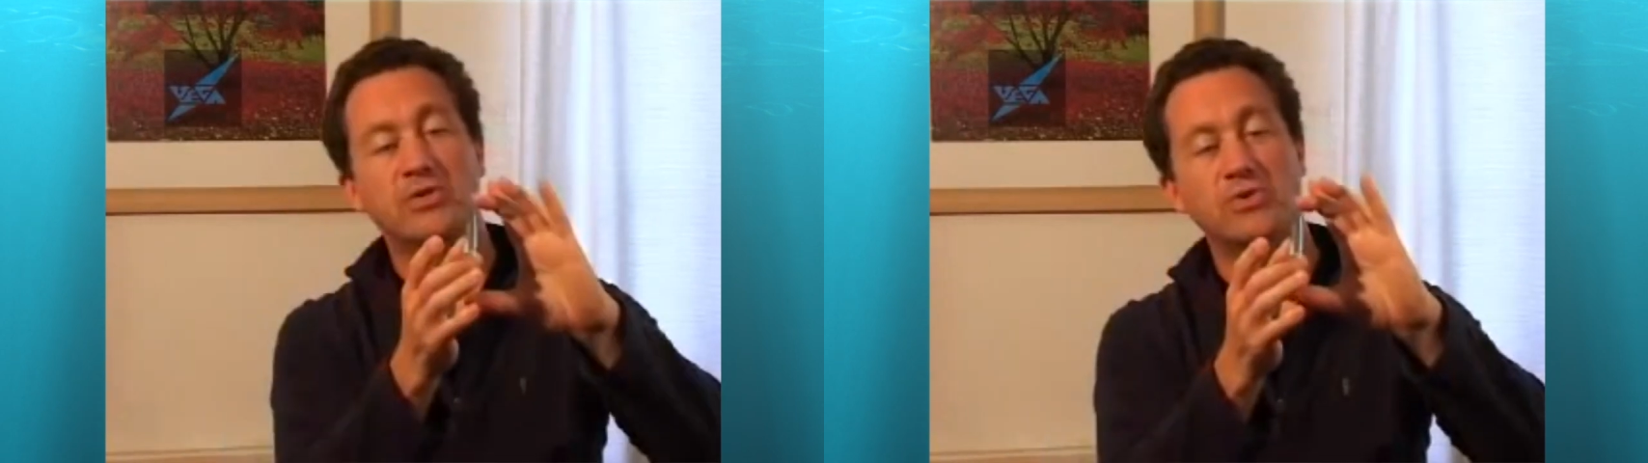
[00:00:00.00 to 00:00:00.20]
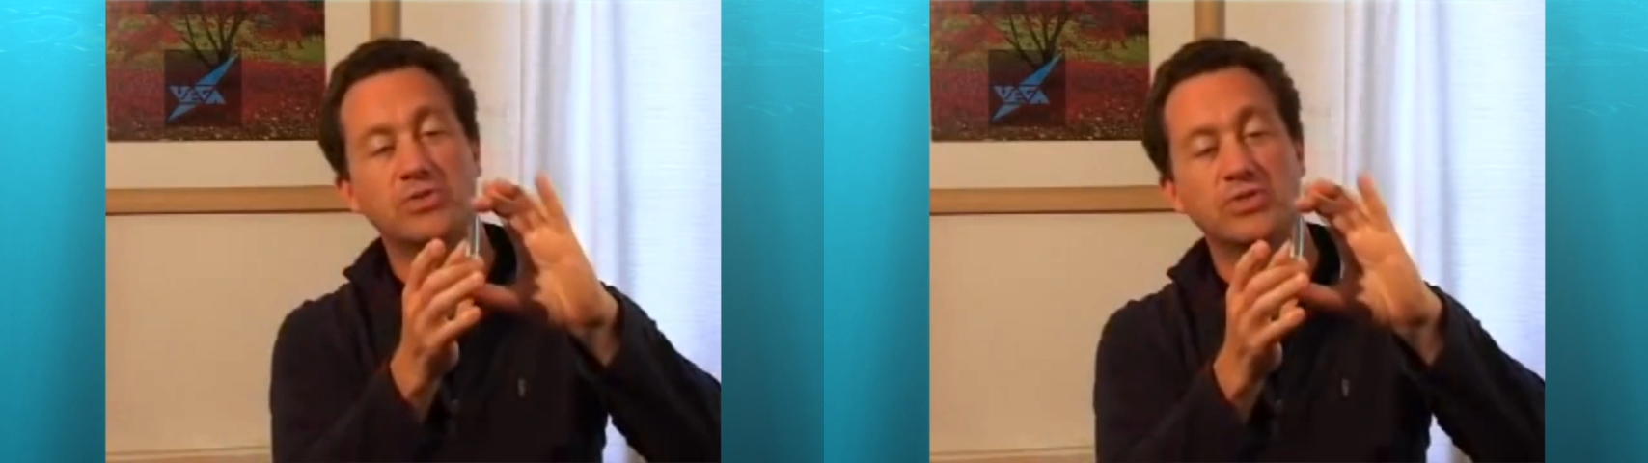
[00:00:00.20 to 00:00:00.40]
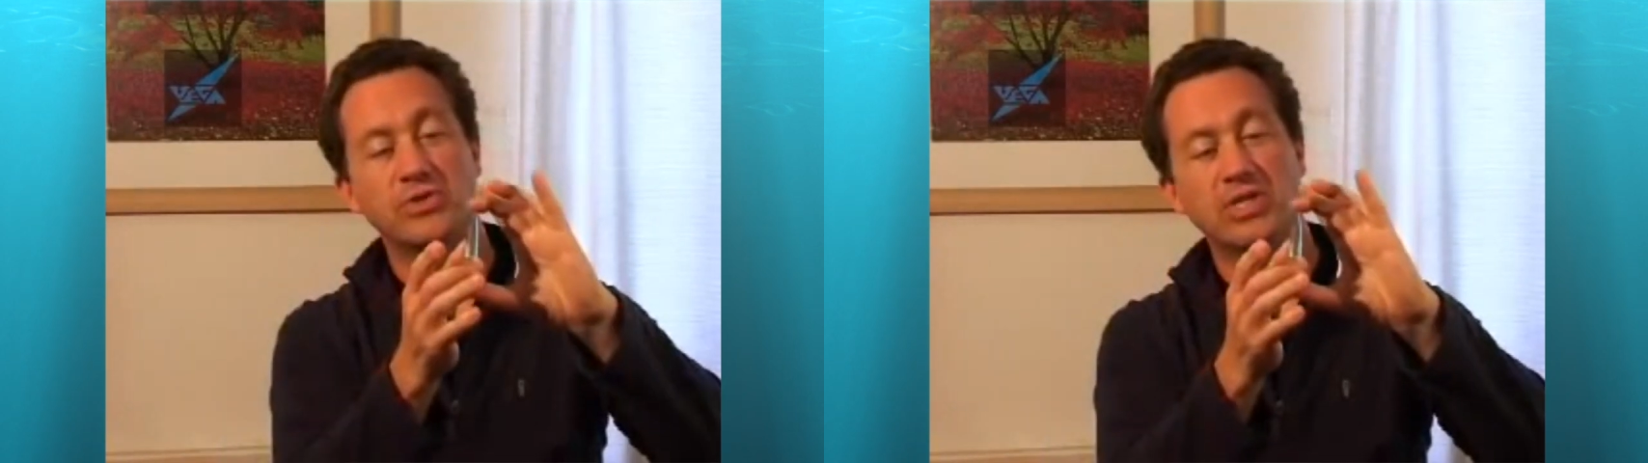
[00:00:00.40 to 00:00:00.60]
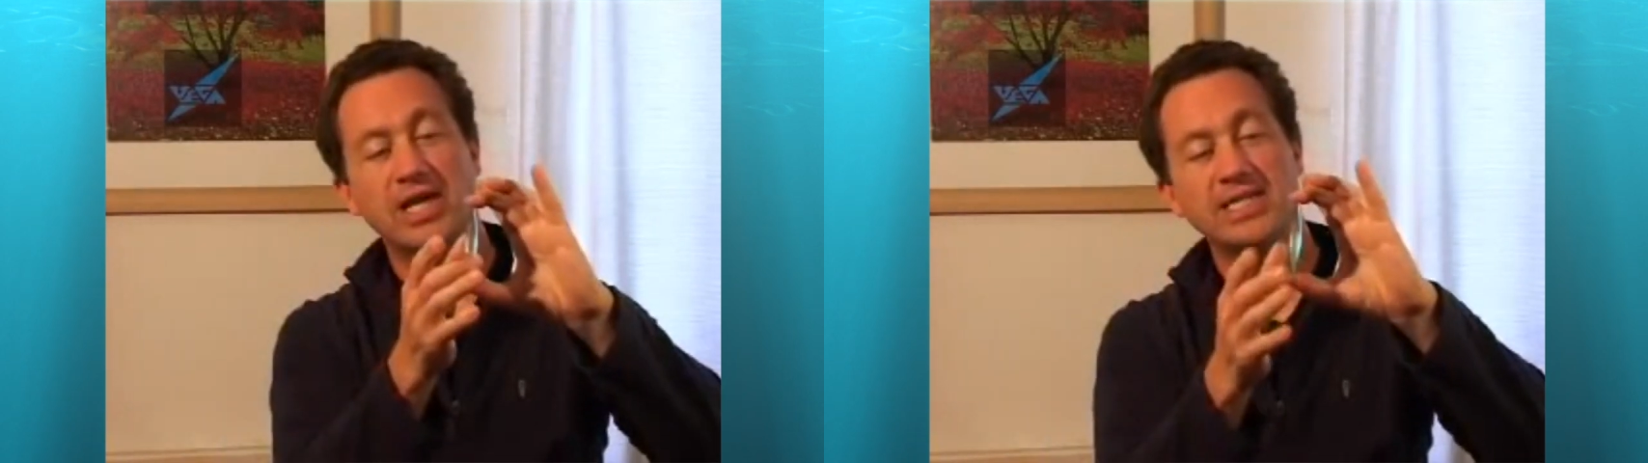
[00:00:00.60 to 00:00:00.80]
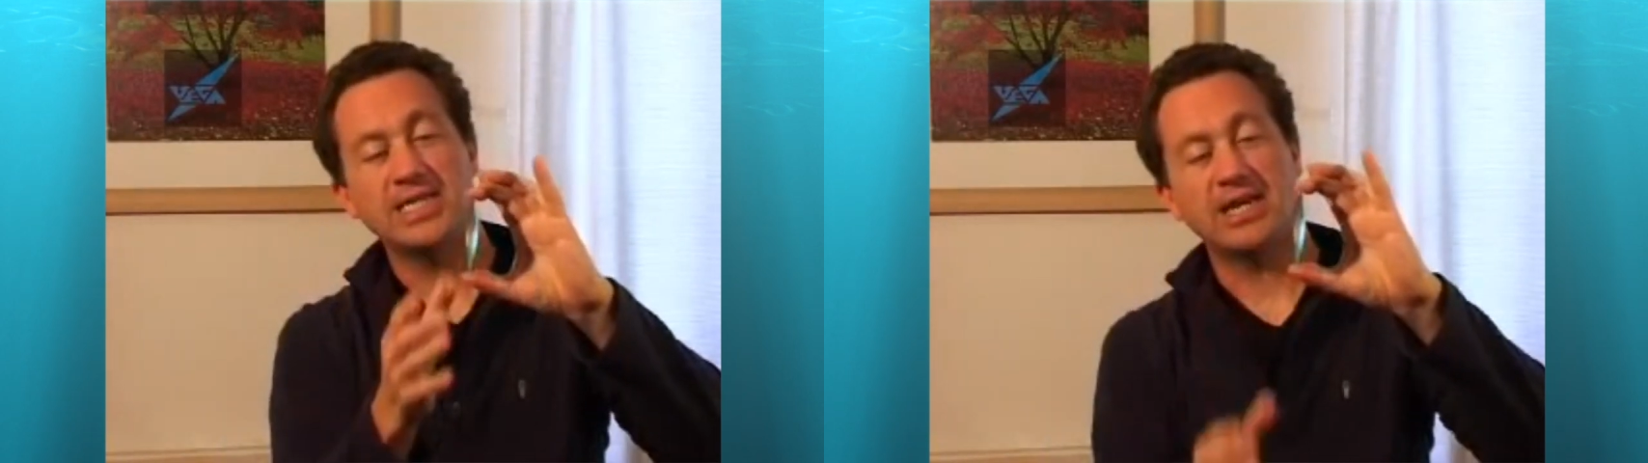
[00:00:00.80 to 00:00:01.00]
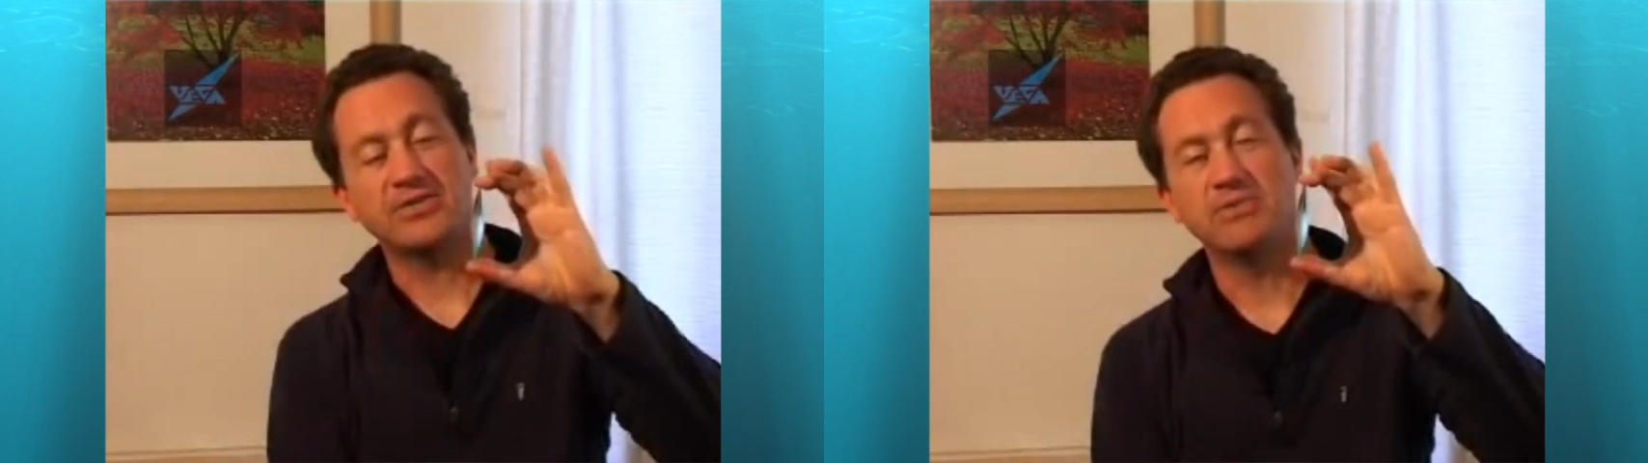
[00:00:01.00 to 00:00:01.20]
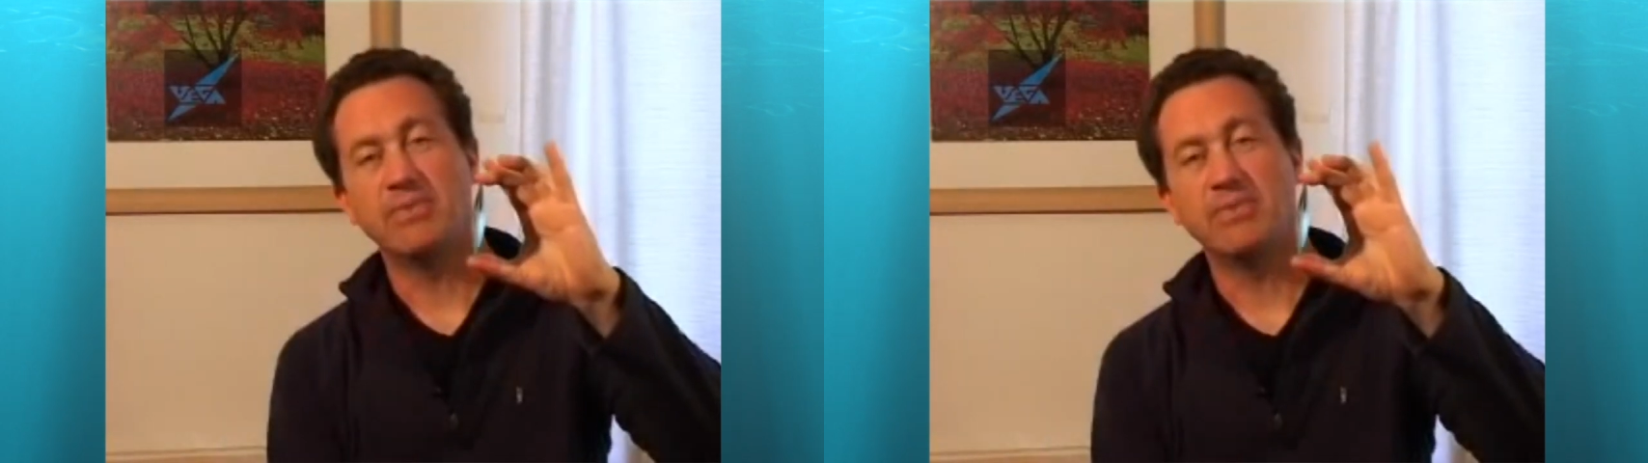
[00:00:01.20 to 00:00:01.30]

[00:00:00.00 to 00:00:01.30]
of course, on your lighthouse,